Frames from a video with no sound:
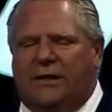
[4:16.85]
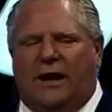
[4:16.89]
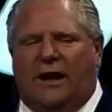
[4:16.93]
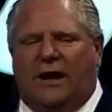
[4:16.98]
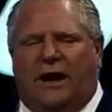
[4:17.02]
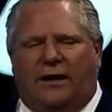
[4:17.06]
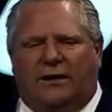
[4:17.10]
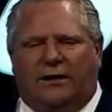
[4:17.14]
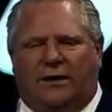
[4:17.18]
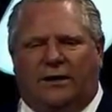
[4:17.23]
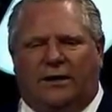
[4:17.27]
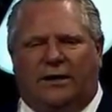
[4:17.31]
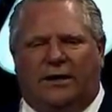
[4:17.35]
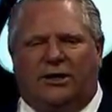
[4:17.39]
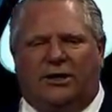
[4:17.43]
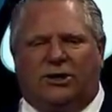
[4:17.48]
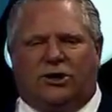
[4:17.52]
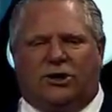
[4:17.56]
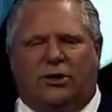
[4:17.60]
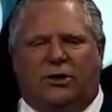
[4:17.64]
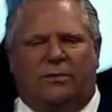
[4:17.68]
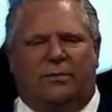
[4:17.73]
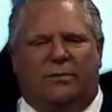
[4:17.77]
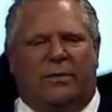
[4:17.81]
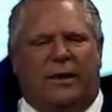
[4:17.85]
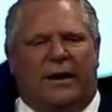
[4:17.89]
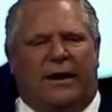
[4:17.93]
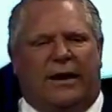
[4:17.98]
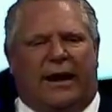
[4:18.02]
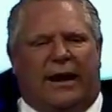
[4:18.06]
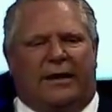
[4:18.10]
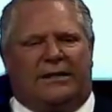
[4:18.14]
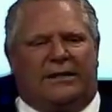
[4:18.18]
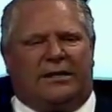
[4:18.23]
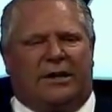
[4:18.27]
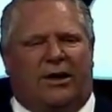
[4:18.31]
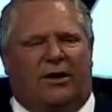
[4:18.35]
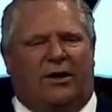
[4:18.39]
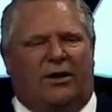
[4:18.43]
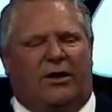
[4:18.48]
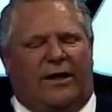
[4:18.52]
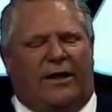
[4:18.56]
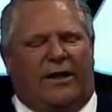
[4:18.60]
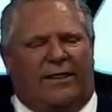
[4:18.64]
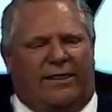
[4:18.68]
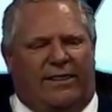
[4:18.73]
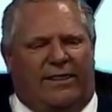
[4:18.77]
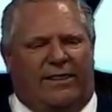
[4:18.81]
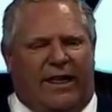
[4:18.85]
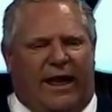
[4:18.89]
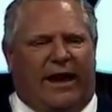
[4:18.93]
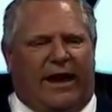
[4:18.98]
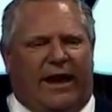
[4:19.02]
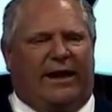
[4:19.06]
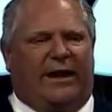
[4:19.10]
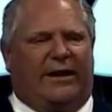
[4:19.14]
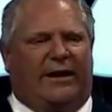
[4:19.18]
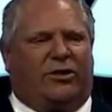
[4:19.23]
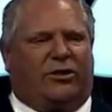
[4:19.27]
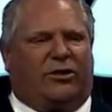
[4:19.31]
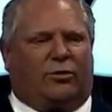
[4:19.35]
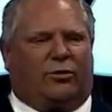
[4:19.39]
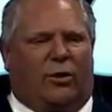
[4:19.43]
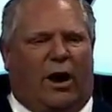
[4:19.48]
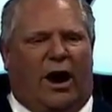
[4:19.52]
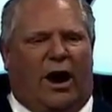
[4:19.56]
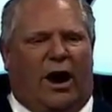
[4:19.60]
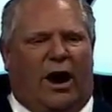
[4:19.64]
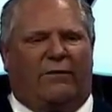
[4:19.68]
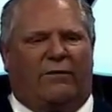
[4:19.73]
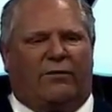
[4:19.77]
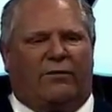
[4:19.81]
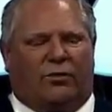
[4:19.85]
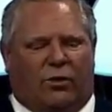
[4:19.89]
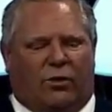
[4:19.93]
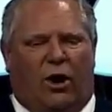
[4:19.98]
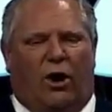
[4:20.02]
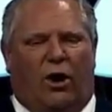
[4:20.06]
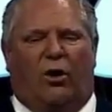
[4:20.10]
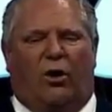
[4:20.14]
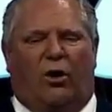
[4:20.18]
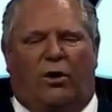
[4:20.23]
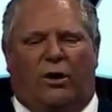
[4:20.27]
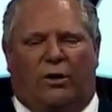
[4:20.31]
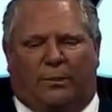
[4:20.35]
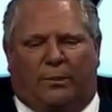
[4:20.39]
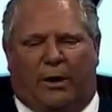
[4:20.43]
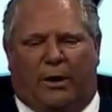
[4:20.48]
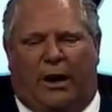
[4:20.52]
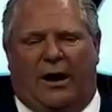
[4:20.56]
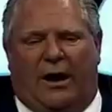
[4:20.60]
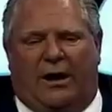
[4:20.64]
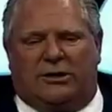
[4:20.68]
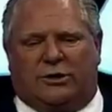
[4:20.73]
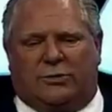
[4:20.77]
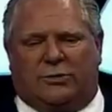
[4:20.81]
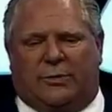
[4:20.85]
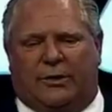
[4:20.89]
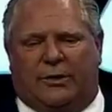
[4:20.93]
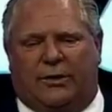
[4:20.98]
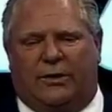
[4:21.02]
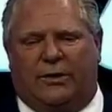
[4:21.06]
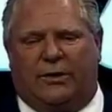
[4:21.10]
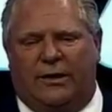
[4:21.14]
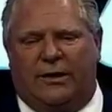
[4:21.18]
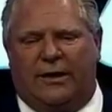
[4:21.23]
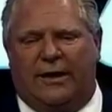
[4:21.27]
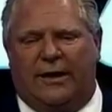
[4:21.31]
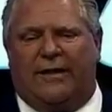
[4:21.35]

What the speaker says: unleash them until they can thrive, grow, and prosper.